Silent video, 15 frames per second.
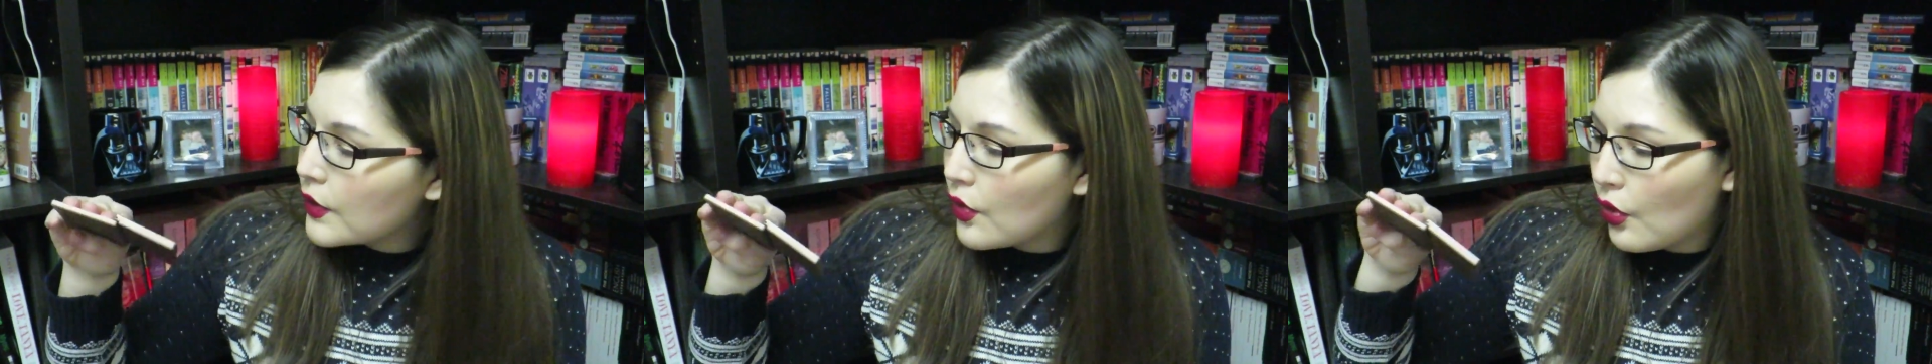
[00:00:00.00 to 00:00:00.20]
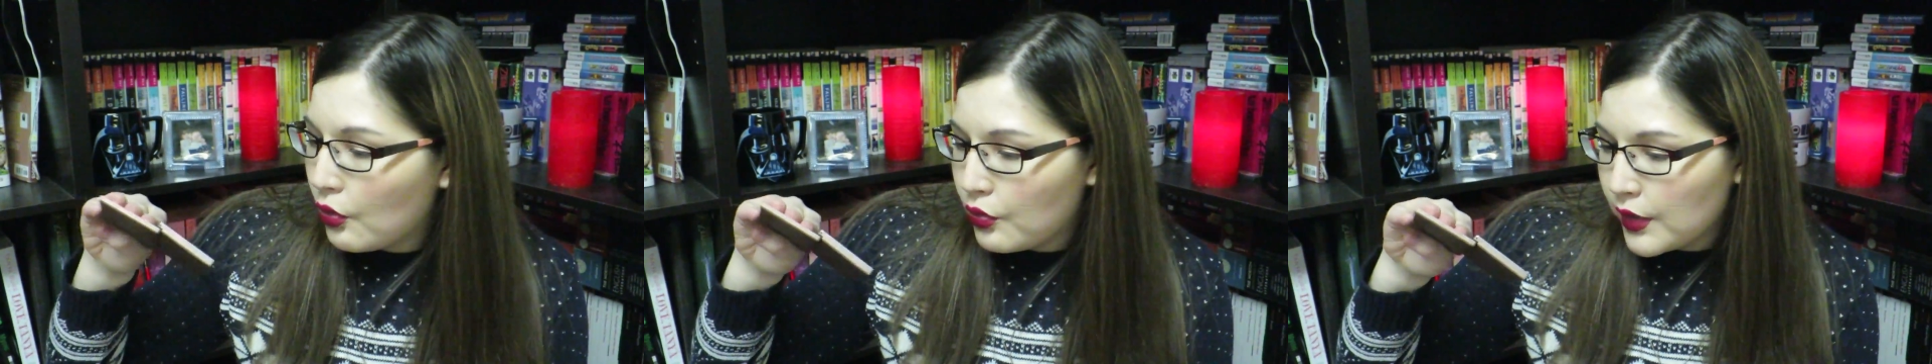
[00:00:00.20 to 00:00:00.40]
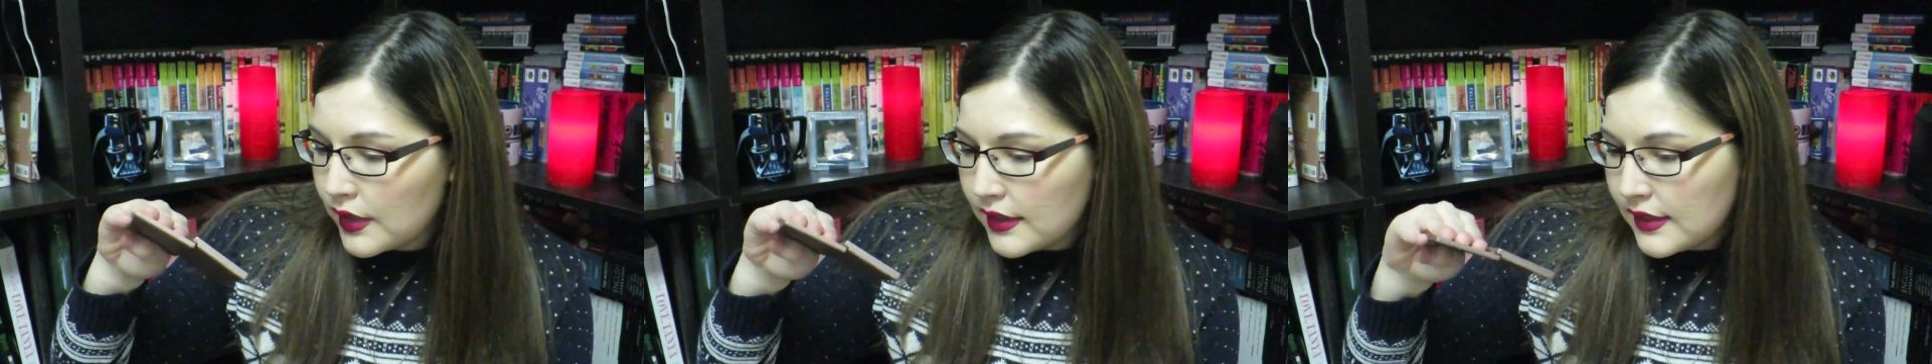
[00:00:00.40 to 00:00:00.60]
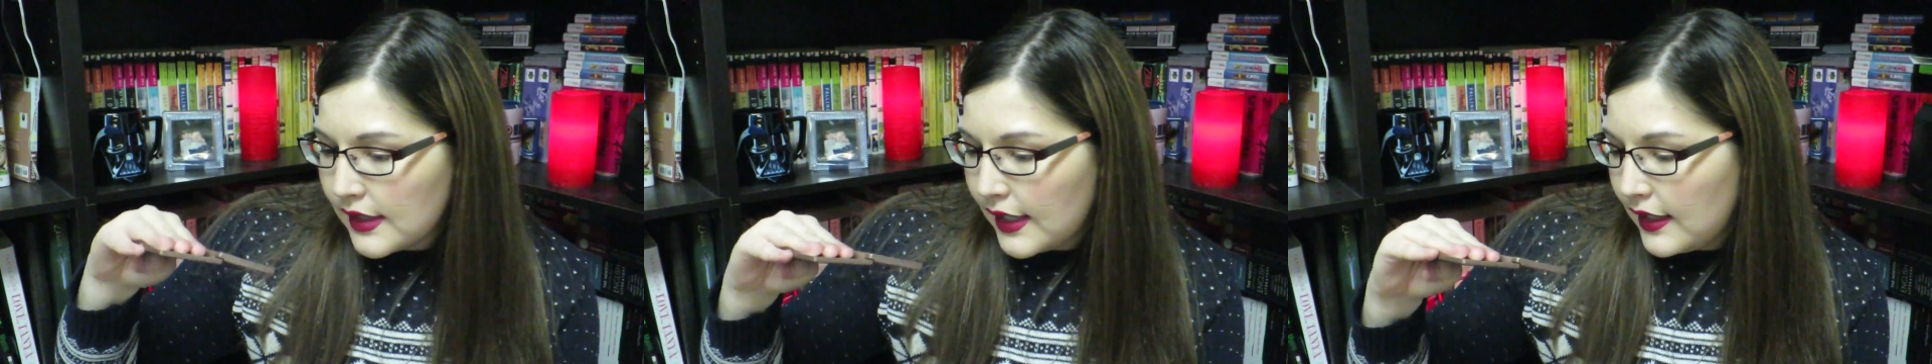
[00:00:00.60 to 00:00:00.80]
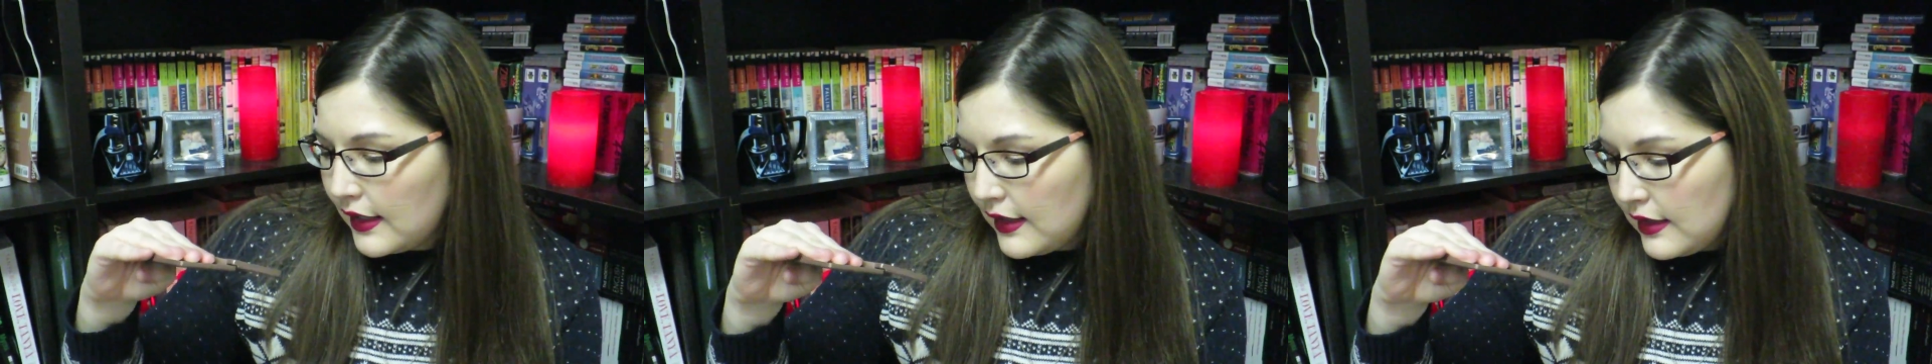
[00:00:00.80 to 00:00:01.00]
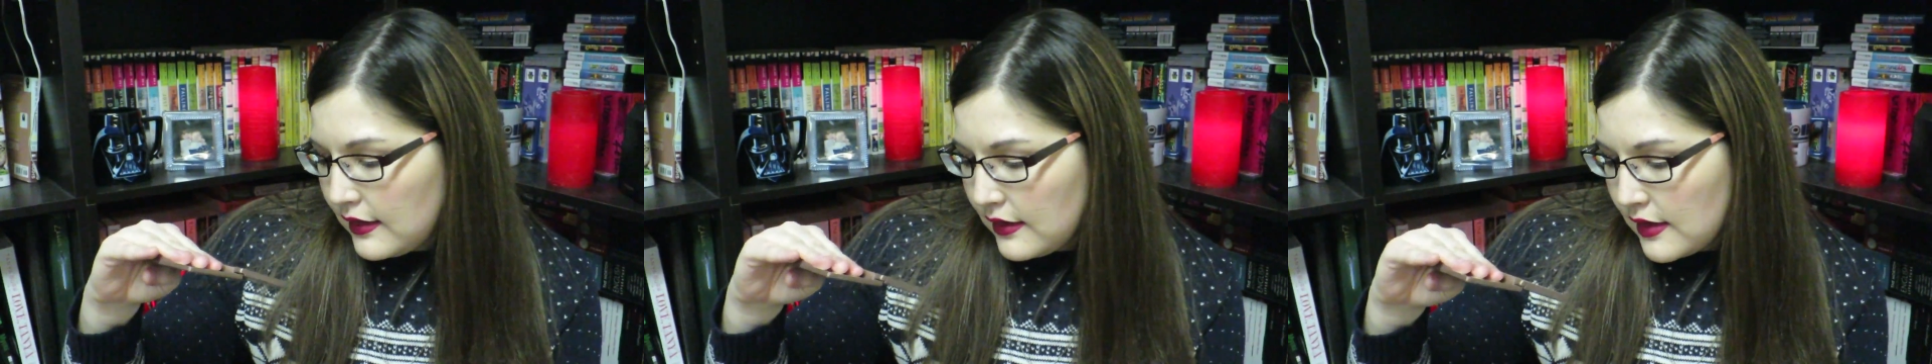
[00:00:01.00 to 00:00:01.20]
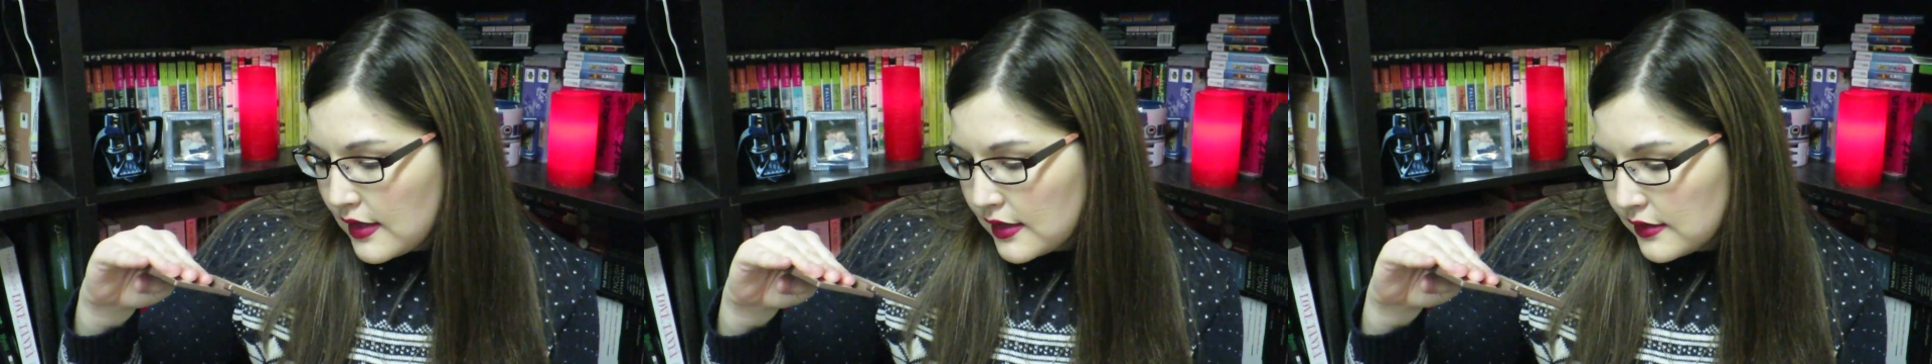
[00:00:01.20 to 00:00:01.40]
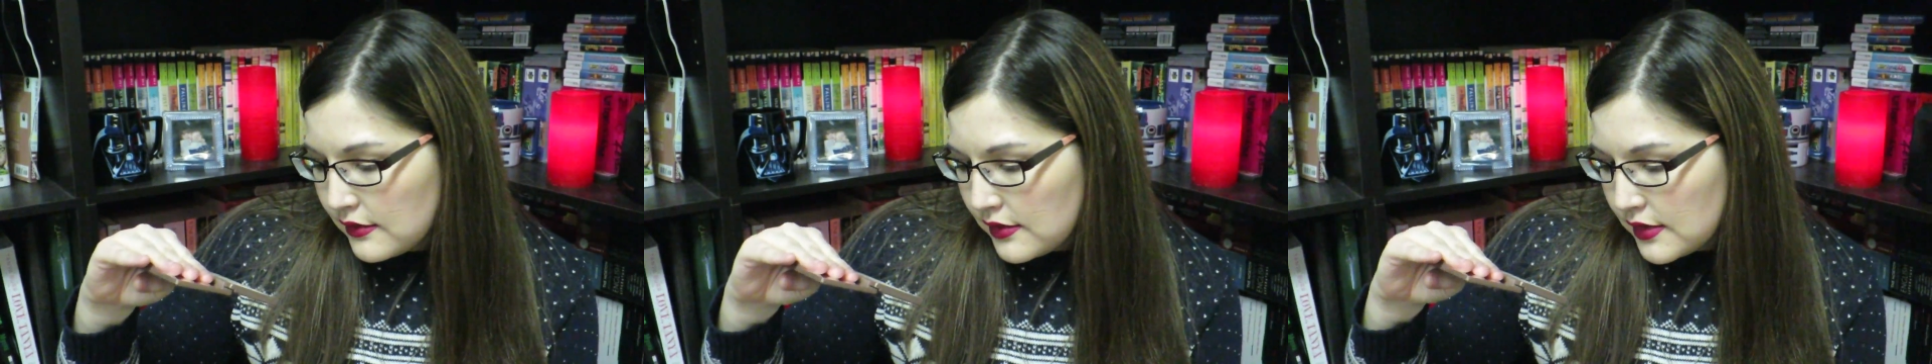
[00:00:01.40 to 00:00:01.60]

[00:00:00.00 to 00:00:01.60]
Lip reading: been really liking